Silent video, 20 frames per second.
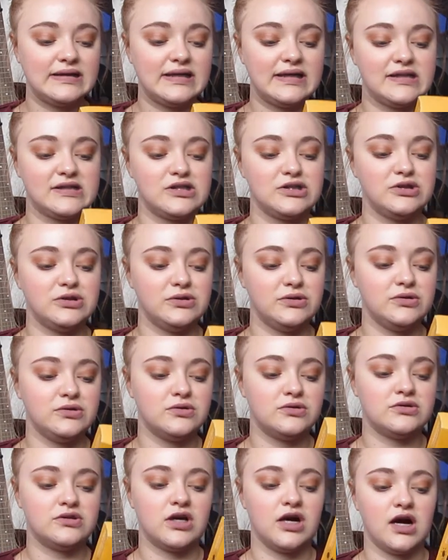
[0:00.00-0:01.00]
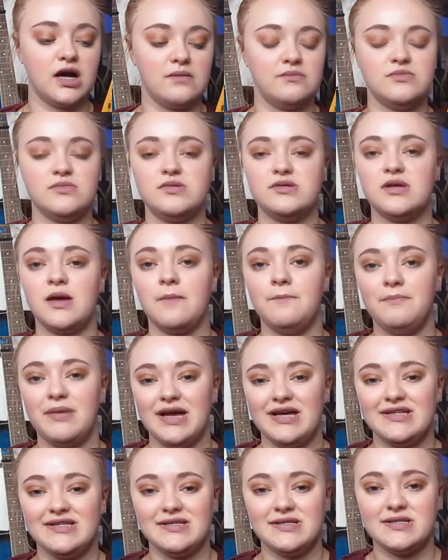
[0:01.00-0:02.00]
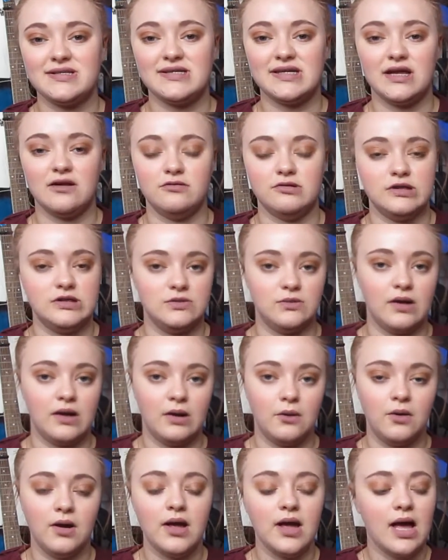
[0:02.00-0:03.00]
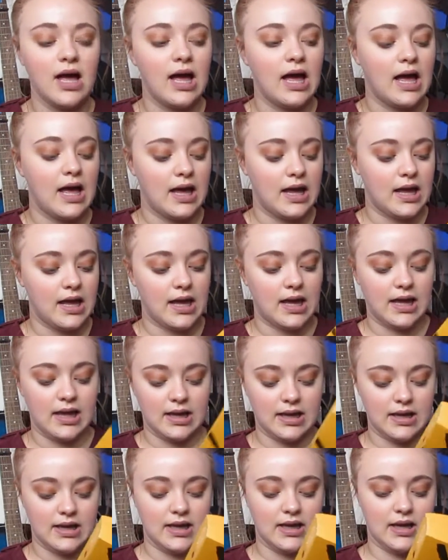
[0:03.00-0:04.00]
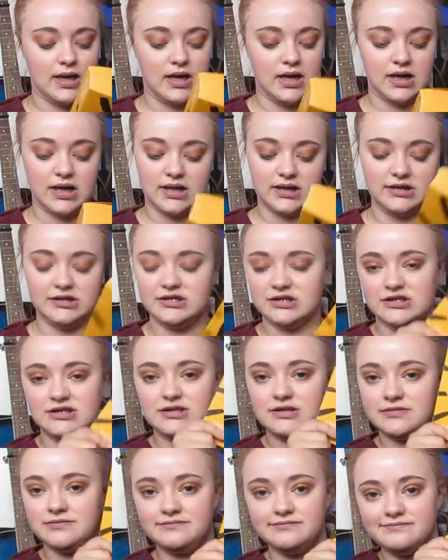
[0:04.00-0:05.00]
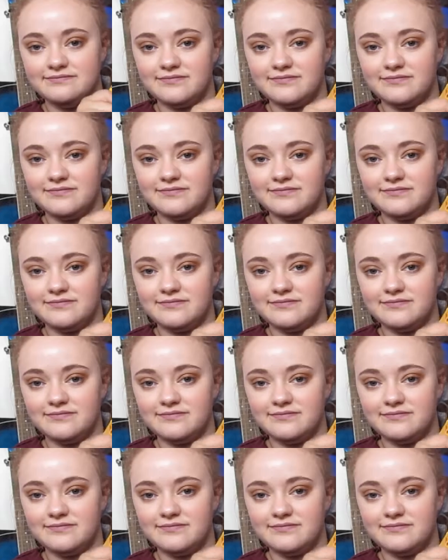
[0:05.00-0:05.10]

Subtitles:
it is a New York Times bestseller as well. I don't